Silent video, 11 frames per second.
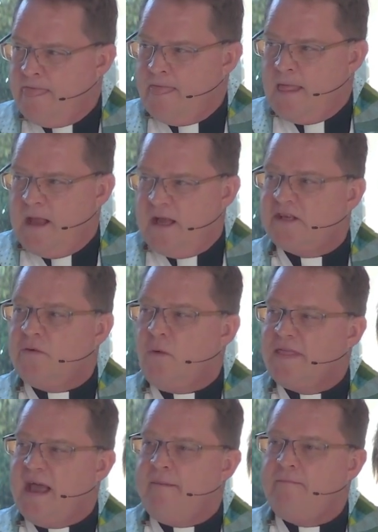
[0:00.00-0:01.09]
And so, what
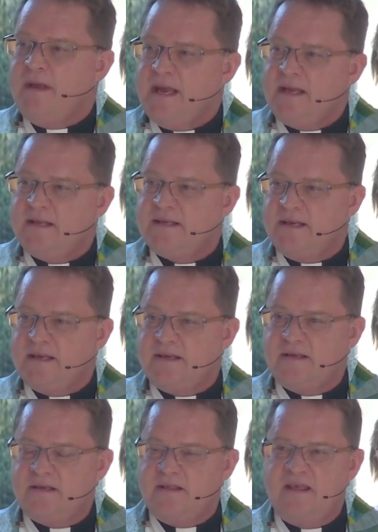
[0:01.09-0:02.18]
that means
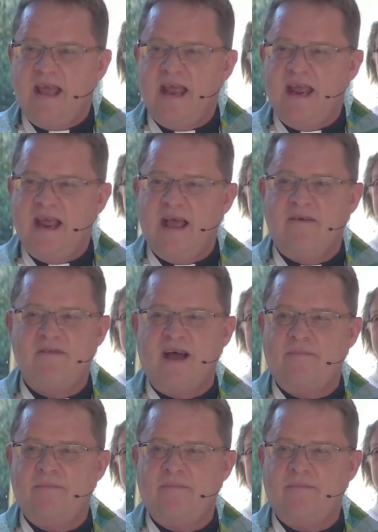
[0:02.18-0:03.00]
is they have not been